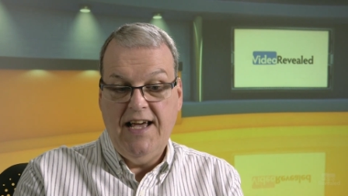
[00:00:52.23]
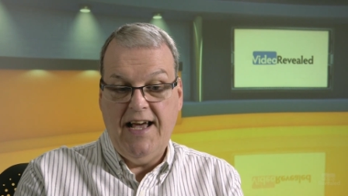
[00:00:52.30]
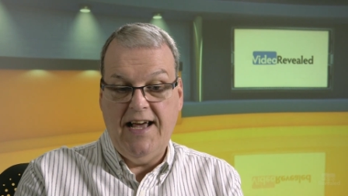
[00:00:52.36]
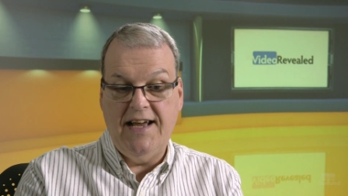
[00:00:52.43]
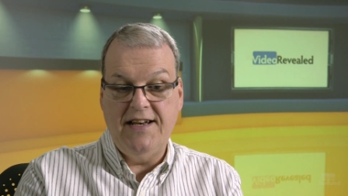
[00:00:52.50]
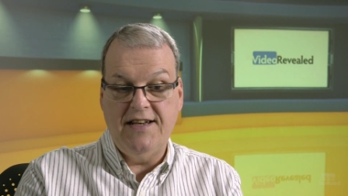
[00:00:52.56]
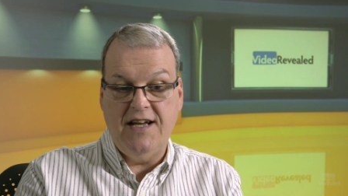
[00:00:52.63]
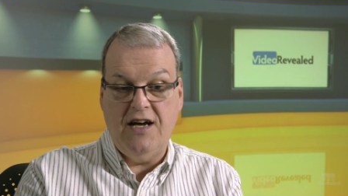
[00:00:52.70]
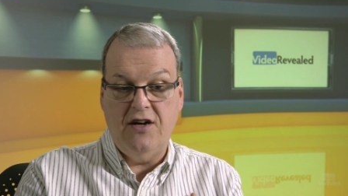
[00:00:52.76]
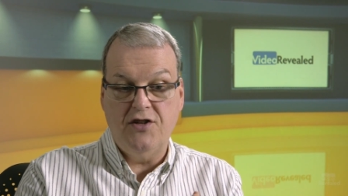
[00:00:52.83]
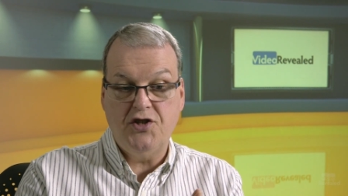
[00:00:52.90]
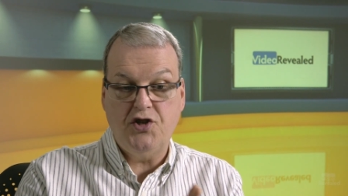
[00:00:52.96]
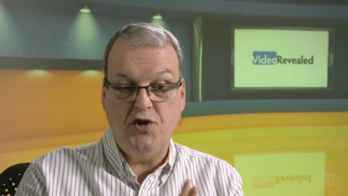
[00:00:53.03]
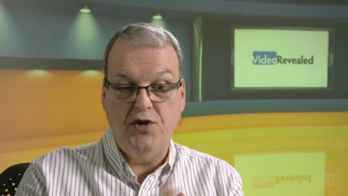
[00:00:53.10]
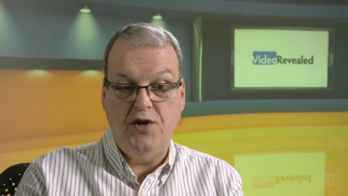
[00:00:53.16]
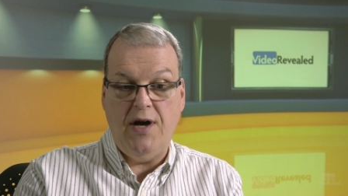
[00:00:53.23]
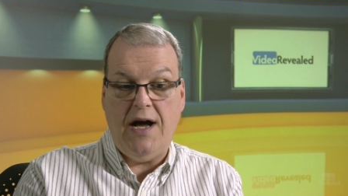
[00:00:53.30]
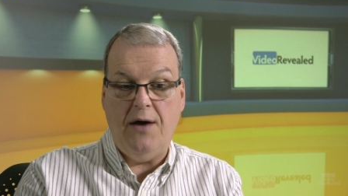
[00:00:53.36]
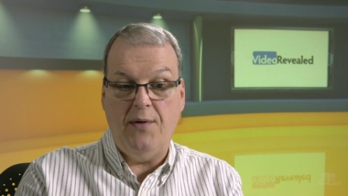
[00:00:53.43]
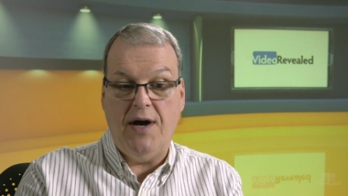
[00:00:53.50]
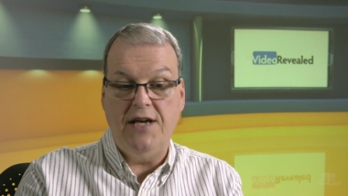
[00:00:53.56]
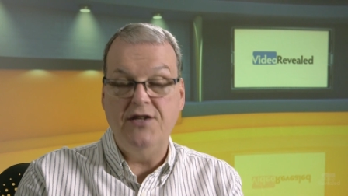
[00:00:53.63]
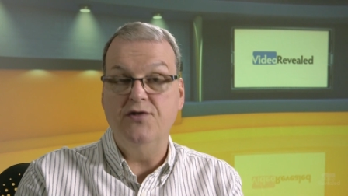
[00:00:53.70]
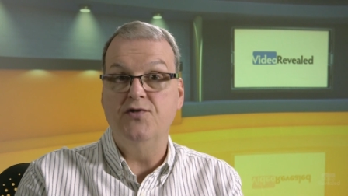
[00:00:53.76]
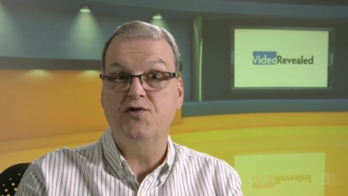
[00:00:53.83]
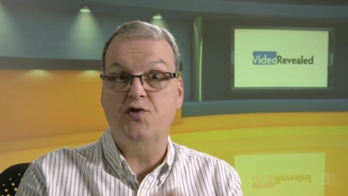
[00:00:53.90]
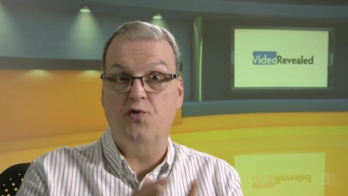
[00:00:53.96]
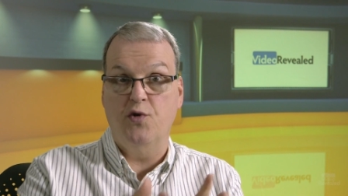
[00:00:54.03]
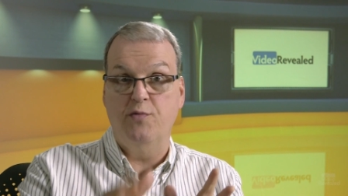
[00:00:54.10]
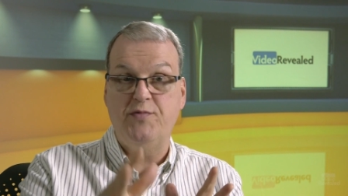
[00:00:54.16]
And I'll show you how I
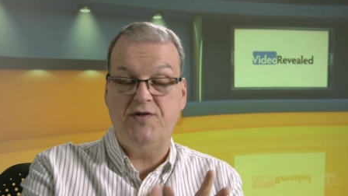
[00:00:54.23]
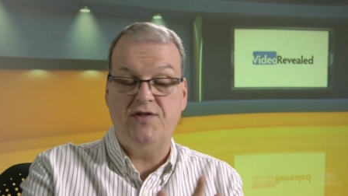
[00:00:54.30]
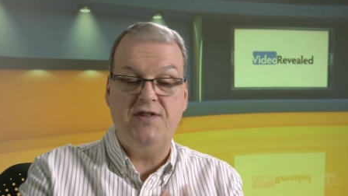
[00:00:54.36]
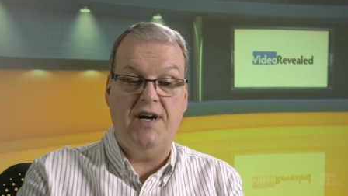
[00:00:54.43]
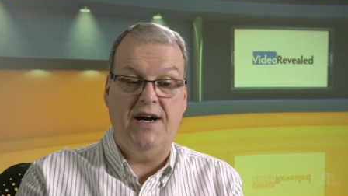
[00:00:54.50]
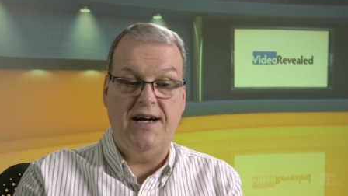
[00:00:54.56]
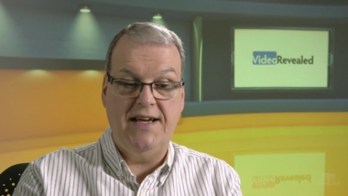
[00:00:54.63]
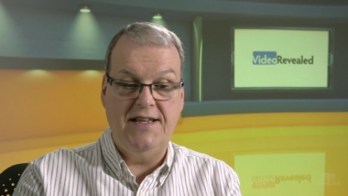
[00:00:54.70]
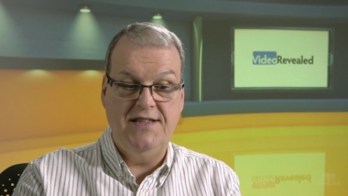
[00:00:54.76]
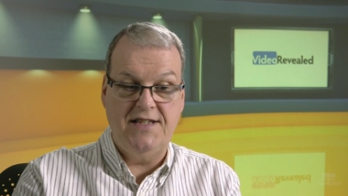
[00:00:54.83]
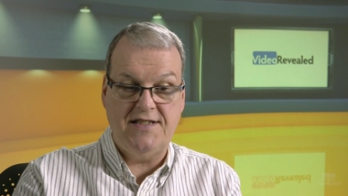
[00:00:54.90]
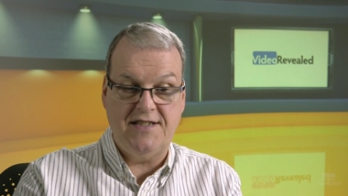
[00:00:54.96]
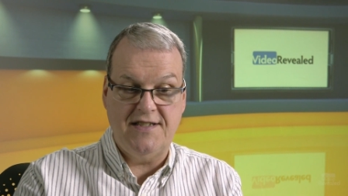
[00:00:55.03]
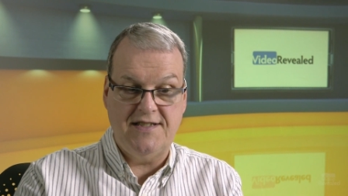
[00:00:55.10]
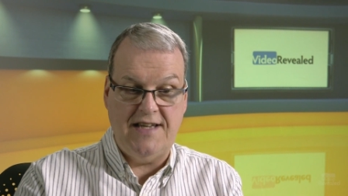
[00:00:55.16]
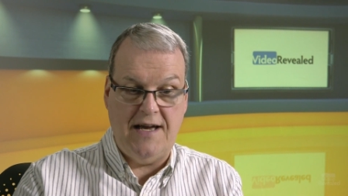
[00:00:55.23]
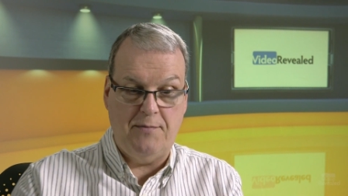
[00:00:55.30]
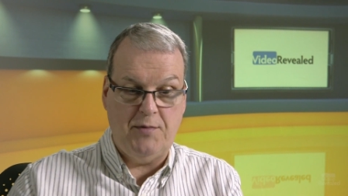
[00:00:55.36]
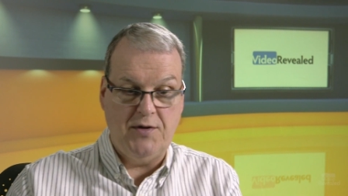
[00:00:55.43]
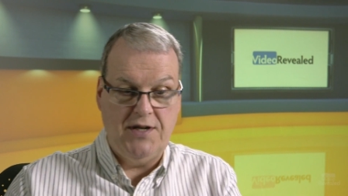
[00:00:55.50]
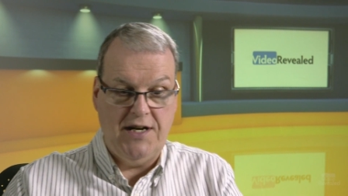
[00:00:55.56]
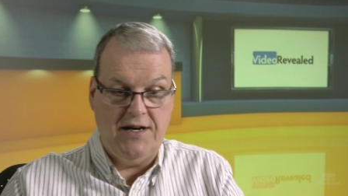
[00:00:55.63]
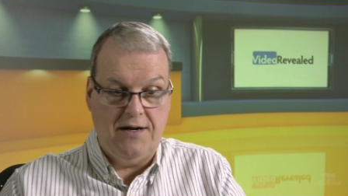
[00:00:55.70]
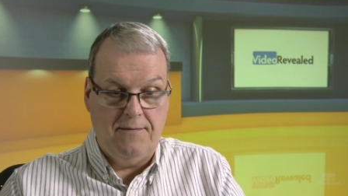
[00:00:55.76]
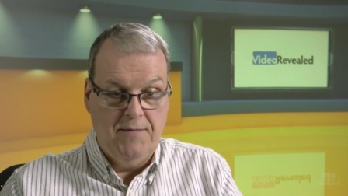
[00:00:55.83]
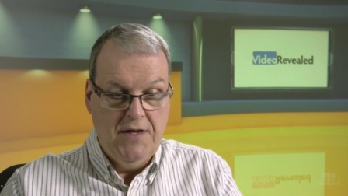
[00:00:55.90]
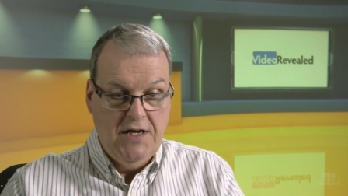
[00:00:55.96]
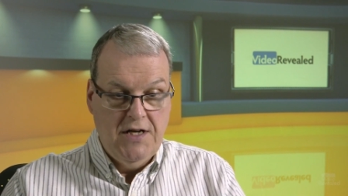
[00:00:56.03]
use groups uh, in this example here.